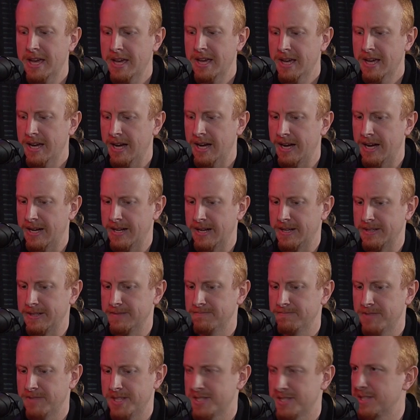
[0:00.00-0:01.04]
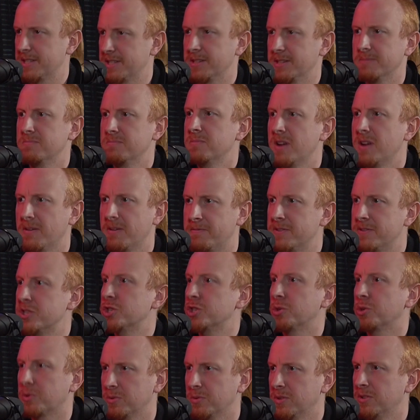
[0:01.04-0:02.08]
That's the
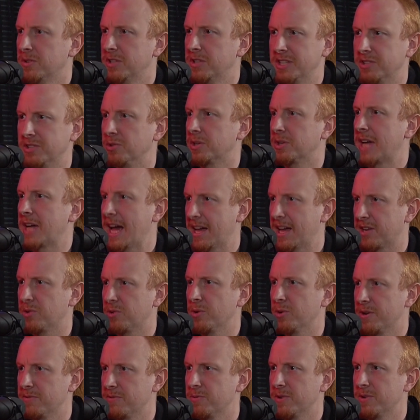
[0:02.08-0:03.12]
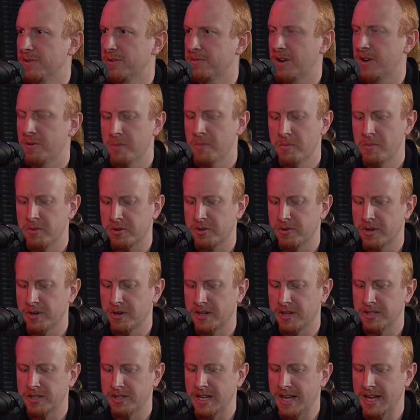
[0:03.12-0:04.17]
official legal category for it, if I remember correctly.